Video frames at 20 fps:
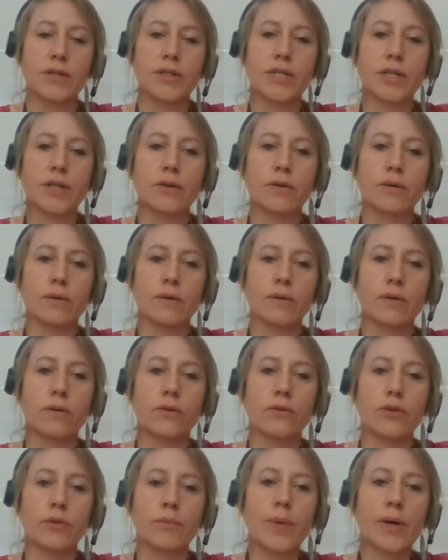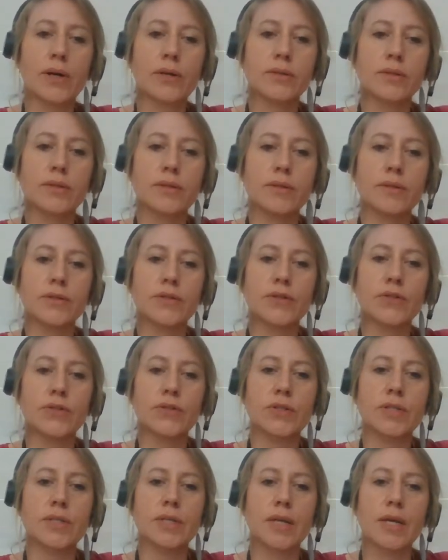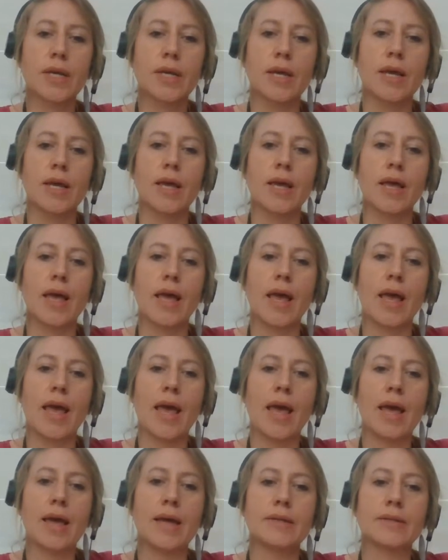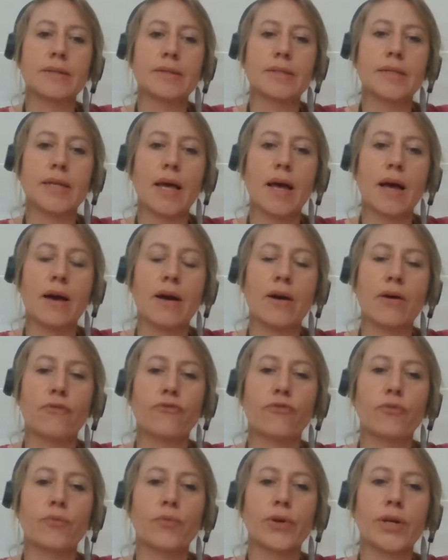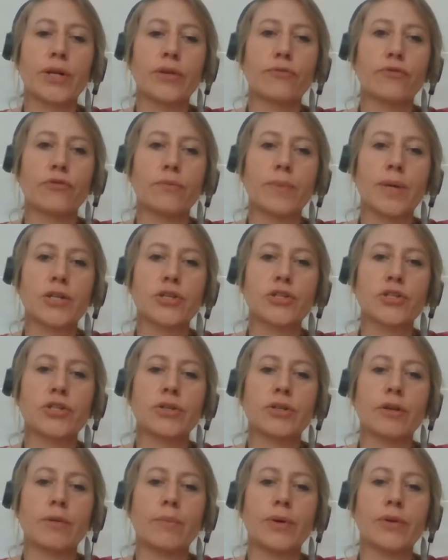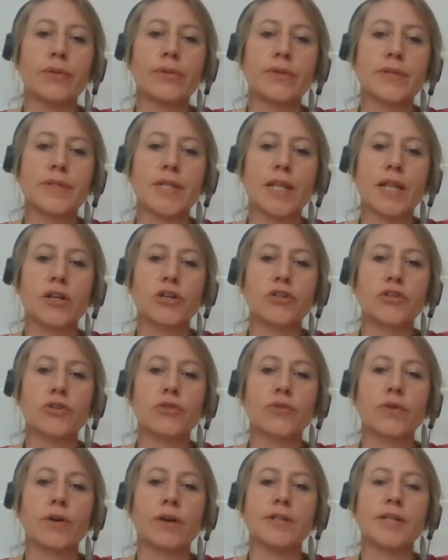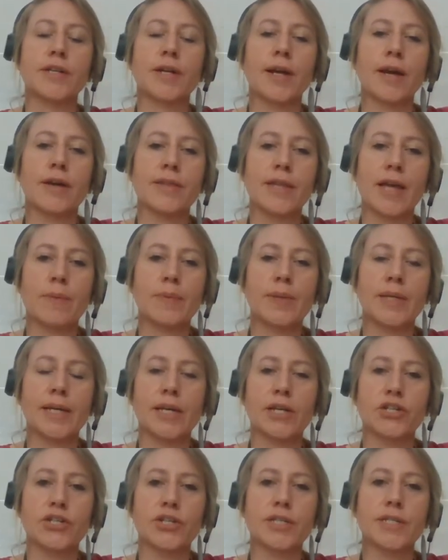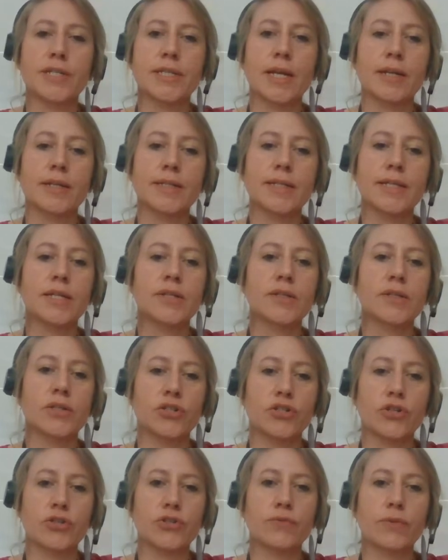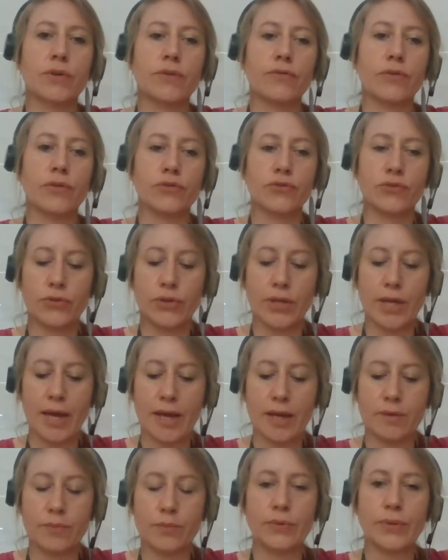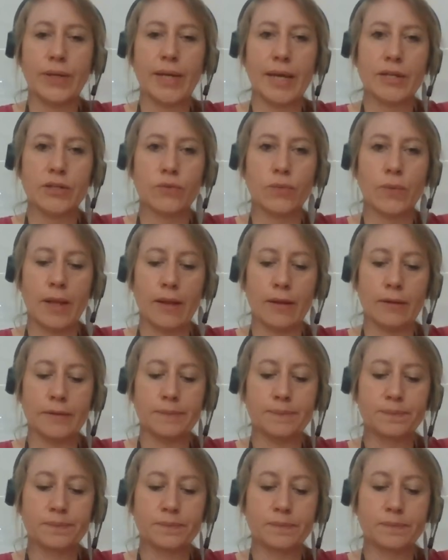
tick all the boxes. And for more information about the selection criteria, the application set list, just refer to the handbook as well.